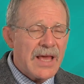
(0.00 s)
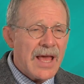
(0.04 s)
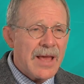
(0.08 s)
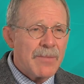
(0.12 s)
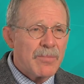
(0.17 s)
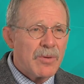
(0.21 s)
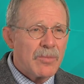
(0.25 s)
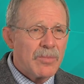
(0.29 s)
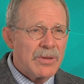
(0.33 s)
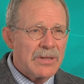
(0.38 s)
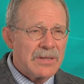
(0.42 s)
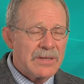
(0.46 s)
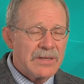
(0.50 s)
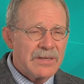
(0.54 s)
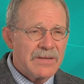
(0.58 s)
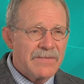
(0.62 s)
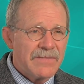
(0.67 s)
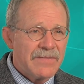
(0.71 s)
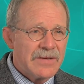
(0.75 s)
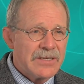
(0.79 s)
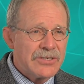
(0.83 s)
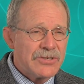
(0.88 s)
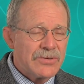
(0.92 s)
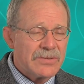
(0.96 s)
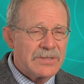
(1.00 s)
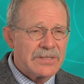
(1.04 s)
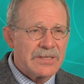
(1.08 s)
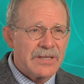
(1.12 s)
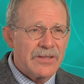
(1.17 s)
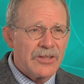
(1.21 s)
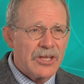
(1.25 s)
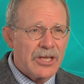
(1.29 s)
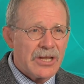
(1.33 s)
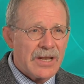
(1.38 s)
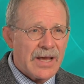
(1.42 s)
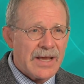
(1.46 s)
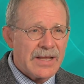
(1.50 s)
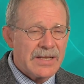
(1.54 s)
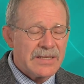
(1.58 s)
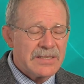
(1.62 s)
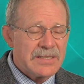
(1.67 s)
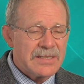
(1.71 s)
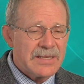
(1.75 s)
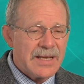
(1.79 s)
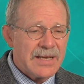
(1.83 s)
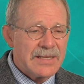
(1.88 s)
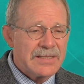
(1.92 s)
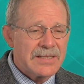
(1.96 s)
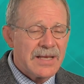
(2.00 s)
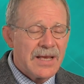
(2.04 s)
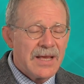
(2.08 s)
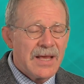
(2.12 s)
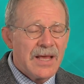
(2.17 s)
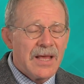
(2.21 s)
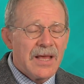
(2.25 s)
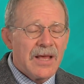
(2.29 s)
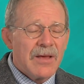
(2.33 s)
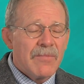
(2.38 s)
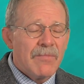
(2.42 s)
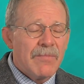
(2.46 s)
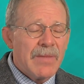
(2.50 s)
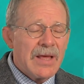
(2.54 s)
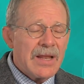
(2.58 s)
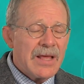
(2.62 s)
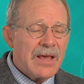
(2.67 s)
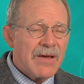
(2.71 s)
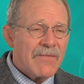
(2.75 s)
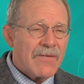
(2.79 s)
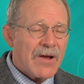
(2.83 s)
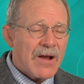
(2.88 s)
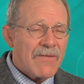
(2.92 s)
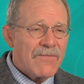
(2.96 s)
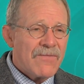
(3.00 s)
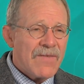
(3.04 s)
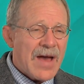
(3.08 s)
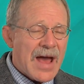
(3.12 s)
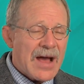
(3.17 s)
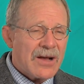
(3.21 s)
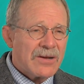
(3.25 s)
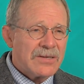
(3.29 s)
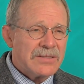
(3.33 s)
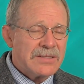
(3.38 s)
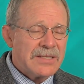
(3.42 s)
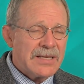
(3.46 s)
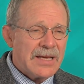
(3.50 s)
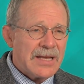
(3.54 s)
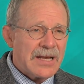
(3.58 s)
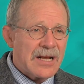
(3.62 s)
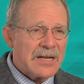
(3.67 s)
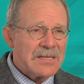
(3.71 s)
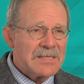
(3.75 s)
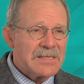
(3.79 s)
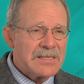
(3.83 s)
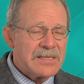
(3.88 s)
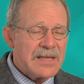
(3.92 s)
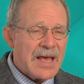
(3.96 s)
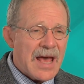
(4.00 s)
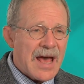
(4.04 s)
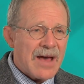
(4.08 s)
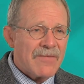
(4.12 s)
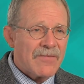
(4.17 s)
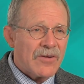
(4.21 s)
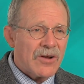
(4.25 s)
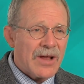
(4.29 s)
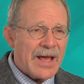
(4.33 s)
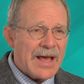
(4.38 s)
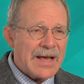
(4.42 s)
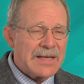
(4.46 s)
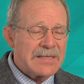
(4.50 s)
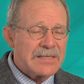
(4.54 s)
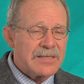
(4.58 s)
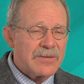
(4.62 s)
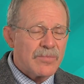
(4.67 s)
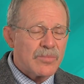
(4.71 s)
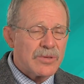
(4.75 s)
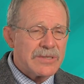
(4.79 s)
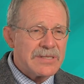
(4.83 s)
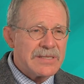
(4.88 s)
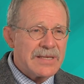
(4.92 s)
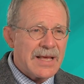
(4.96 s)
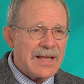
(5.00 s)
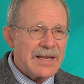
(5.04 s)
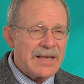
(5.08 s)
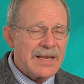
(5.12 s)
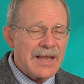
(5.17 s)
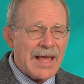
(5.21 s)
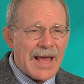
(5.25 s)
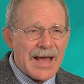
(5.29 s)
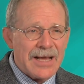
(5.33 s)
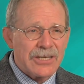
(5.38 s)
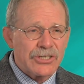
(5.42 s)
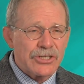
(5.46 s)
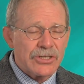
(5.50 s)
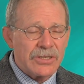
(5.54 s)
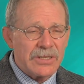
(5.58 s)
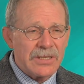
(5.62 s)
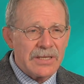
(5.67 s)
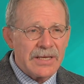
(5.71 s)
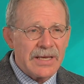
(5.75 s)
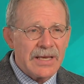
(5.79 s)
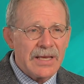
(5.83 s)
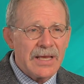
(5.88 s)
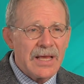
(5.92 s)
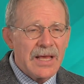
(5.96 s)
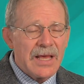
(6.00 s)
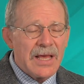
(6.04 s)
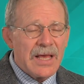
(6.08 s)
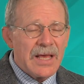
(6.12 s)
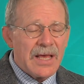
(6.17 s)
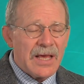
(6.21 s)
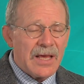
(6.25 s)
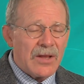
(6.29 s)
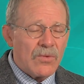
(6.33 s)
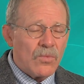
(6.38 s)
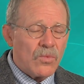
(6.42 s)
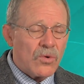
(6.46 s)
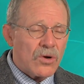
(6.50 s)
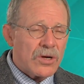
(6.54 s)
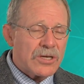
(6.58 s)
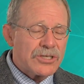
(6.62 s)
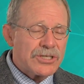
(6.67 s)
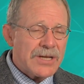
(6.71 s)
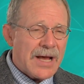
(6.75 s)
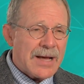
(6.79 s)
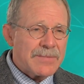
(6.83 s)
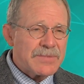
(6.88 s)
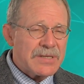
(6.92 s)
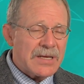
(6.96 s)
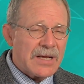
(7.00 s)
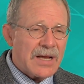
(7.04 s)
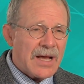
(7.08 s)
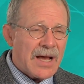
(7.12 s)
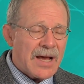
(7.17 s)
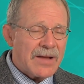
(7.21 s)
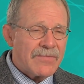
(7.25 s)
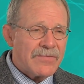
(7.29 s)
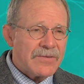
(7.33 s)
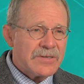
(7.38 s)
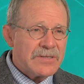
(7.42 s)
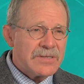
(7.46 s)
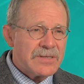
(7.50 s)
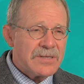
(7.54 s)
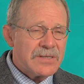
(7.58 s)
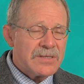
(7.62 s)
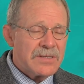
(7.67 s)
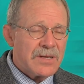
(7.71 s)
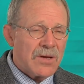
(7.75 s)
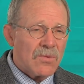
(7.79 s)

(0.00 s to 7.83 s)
capable individuals in the United States. Many of our faculty and our staff are asked to present nationally in workshops and conferences